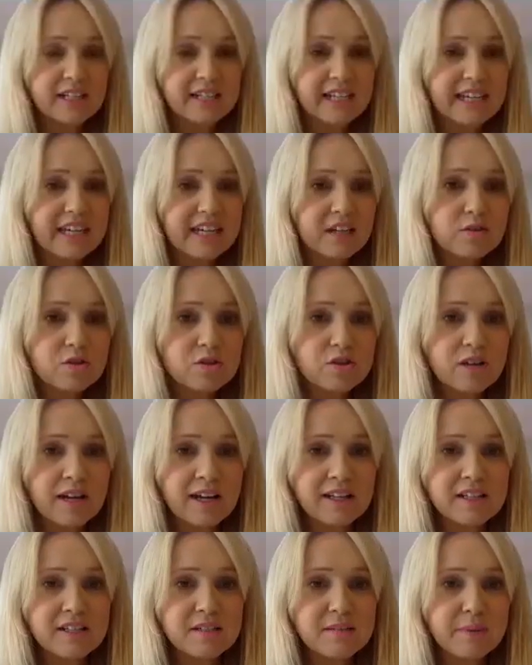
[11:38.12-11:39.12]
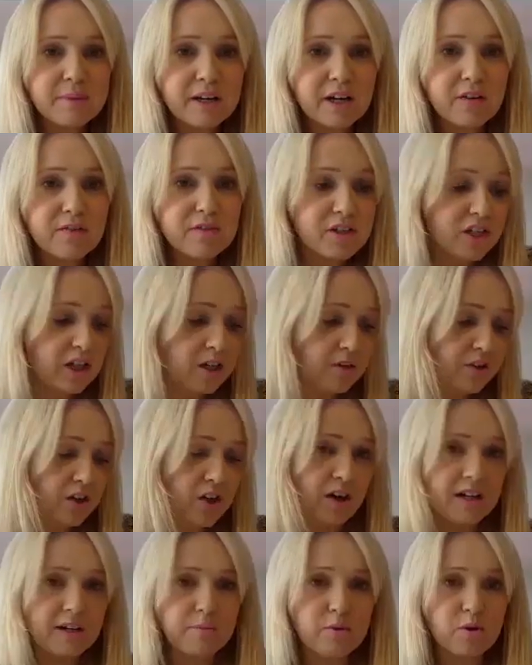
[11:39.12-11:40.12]
Lee, draw your hands back over to you. Have you
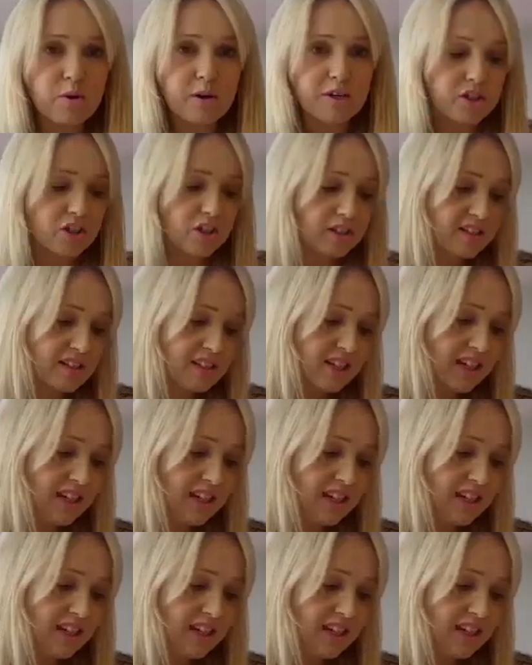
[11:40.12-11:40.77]
got any more questions?